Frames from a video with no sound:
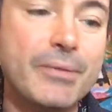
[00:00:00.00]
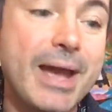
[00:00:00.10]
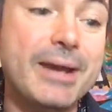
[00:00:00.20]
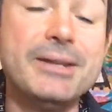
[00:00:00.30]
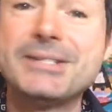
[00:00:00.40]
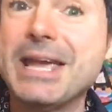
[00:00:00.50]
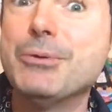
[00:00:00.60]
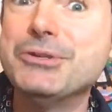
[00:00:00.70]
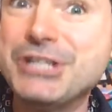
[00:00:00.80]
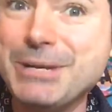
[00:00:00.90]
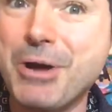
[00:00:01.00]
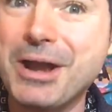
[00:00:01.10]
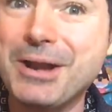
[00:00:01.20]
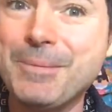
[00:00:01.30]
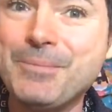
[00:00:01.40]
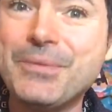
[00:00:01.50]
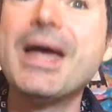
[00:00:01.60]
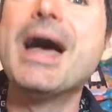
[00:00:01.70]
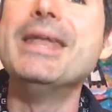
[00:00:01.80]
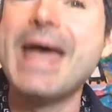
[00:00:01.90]
And the same with D minor
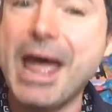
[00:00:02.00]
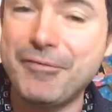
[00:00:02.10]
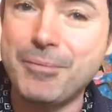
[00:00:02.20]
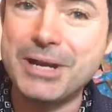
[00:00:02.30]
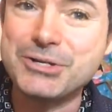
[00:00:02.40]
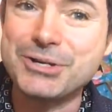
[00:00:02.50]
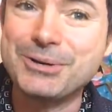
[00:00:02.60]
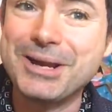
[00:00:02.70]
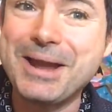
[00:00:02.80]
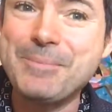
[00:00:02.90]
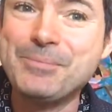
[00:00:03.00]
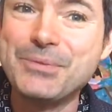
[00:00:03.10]
and F major, okay?